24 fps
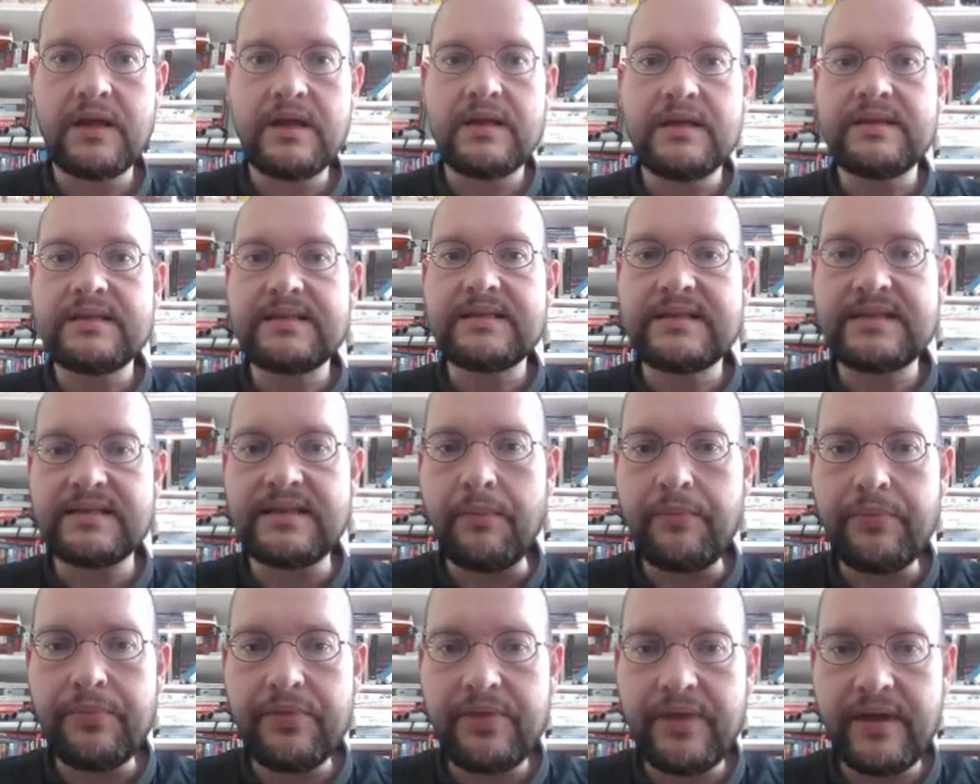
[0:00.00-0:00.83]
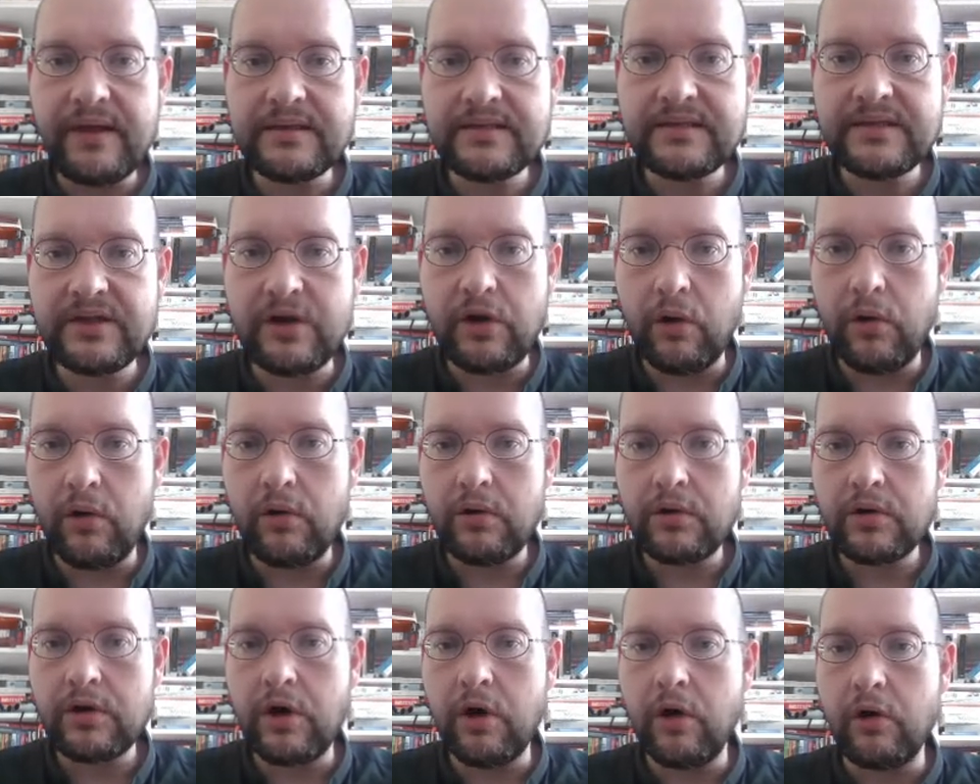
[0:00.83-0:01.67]
Some things
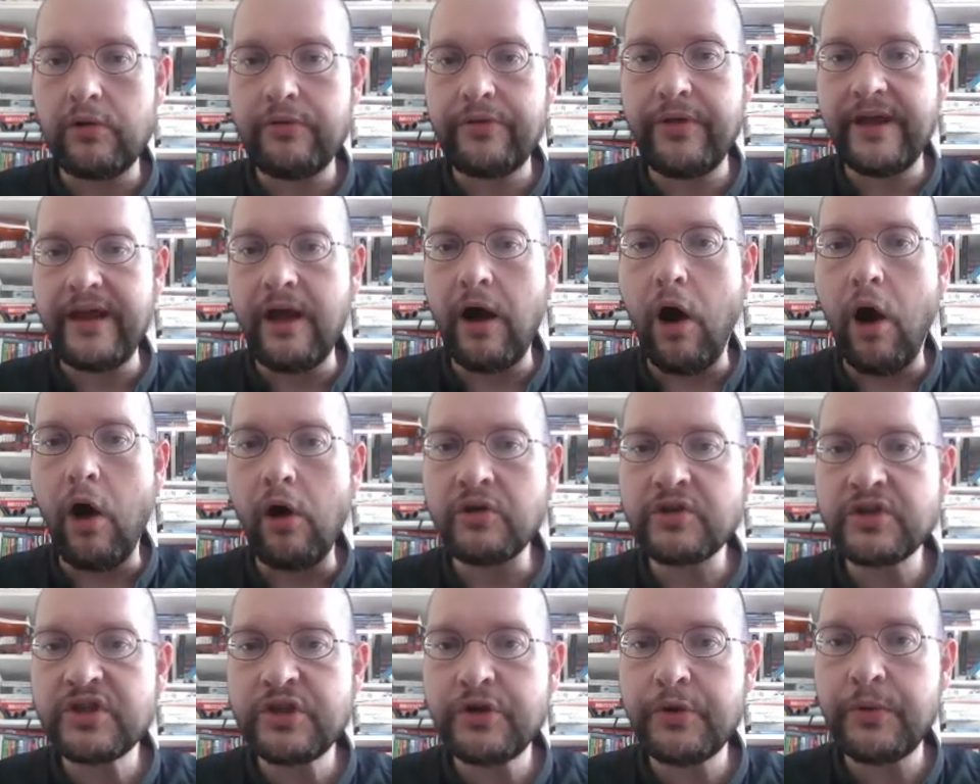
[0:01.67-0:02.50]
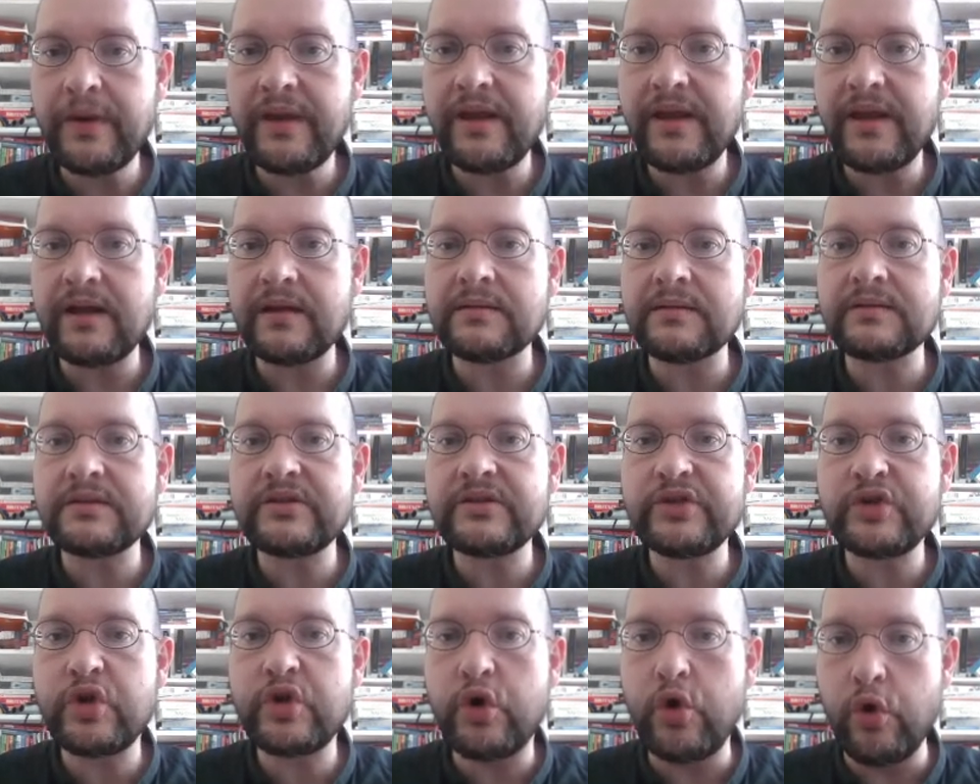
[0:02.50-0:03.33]
called the Austrian
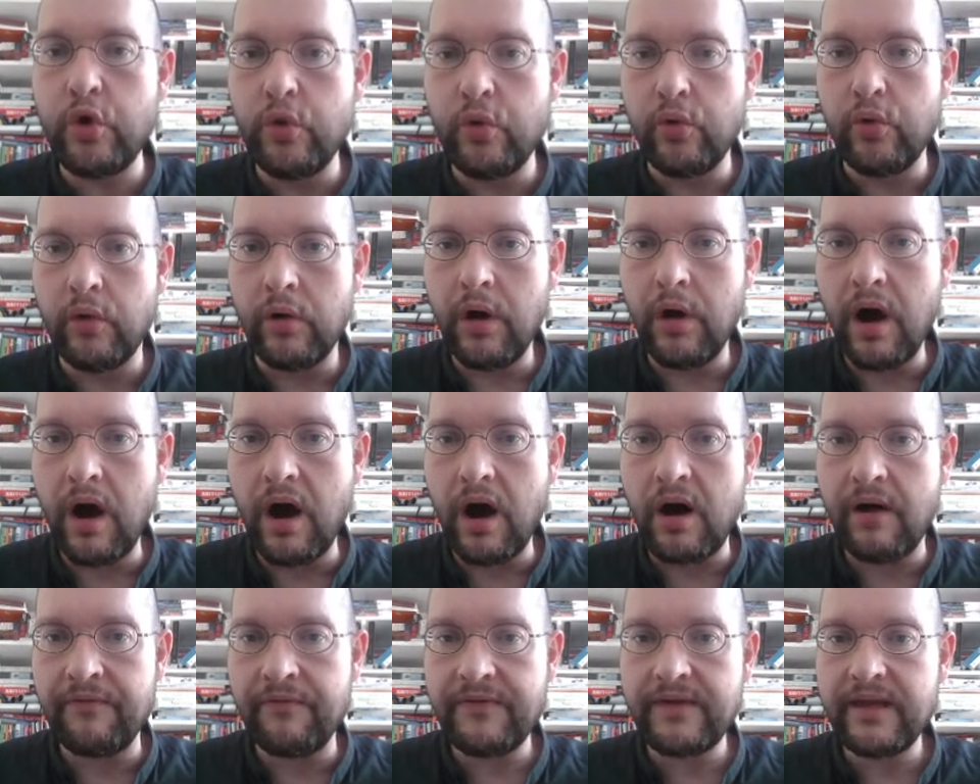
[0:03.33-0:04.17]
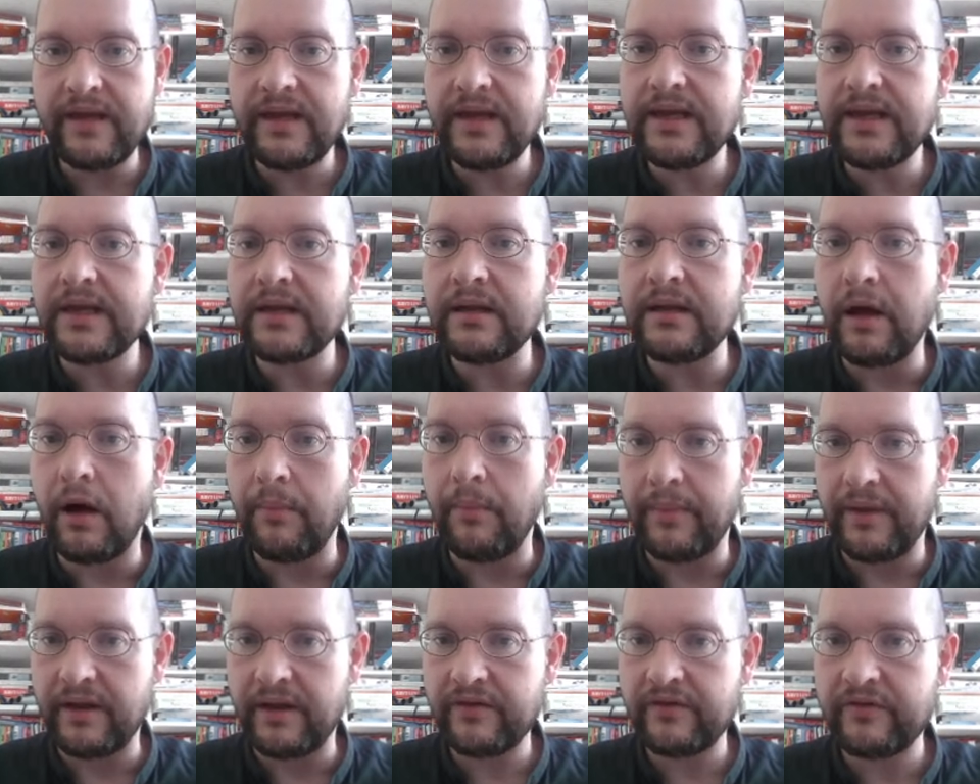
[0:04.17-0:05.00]
School of
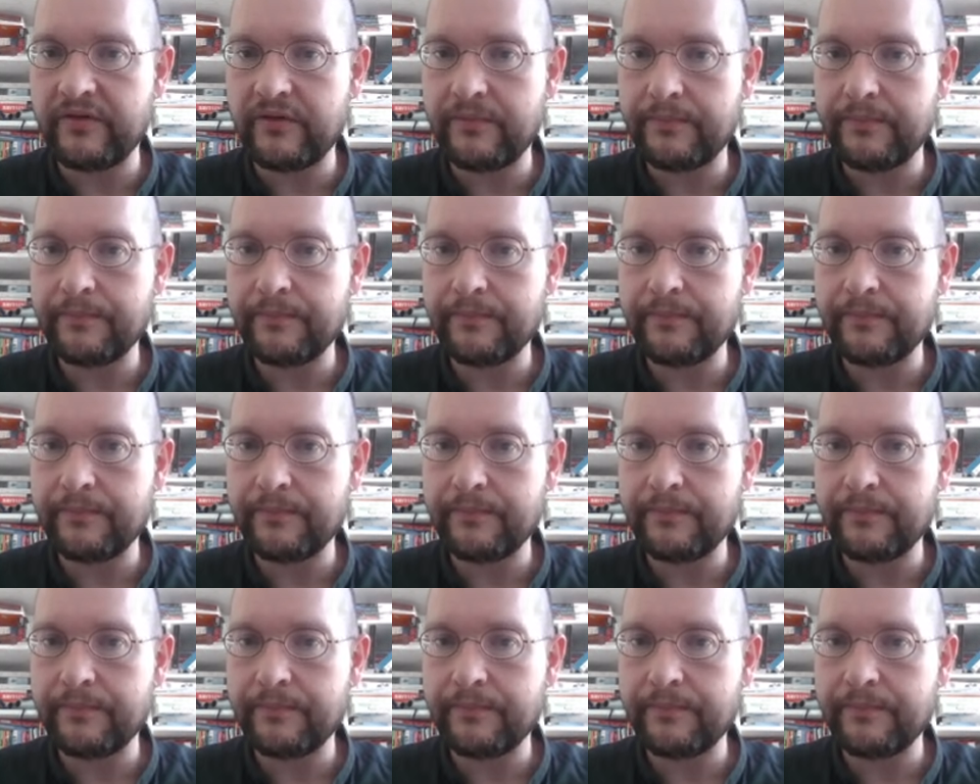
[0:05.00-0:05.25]
Economics.